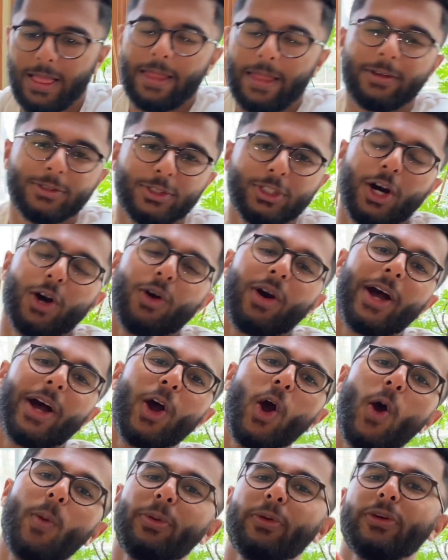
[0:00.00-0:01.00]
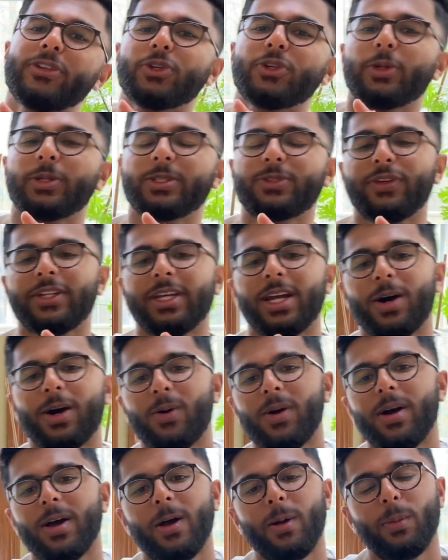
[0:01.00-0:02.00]
So I hope you enjoyed this
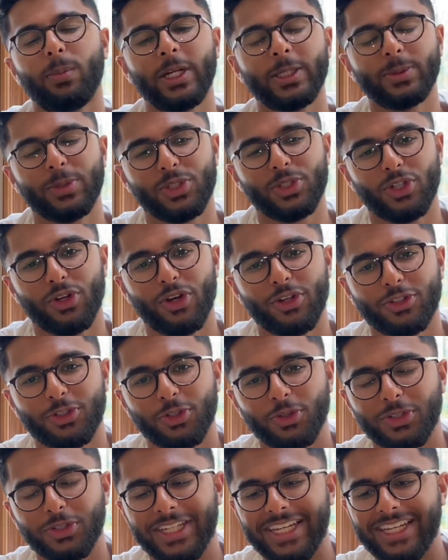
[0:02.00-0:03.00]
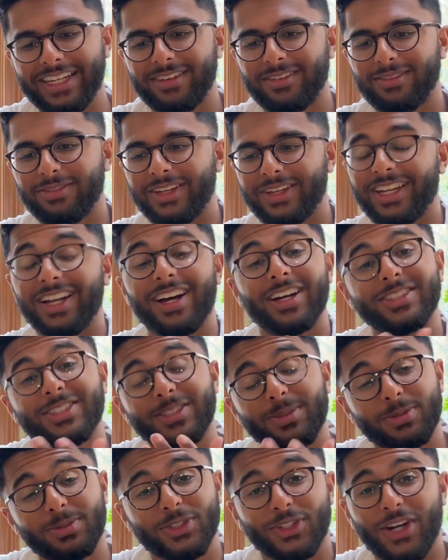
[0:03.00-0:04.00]
video. Please be sure to give it a
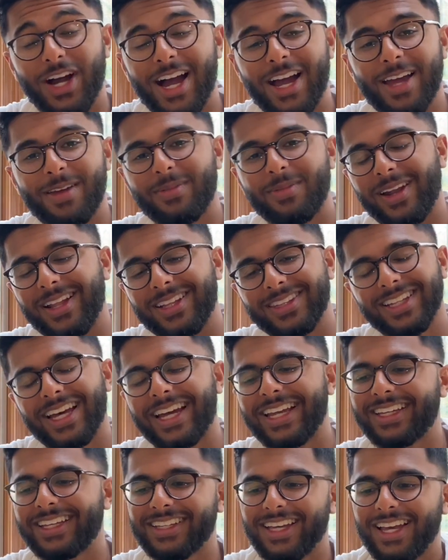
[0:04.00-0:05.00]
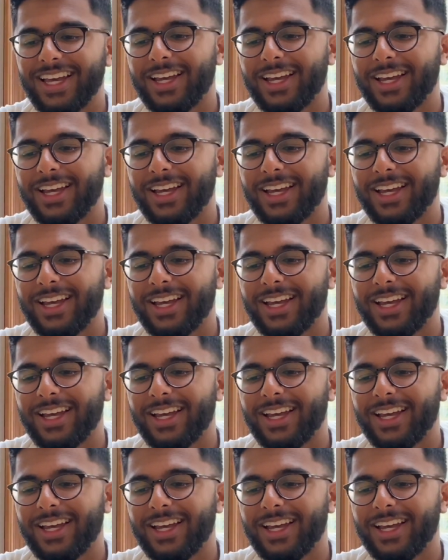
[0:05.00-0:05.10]
subscribe and a like.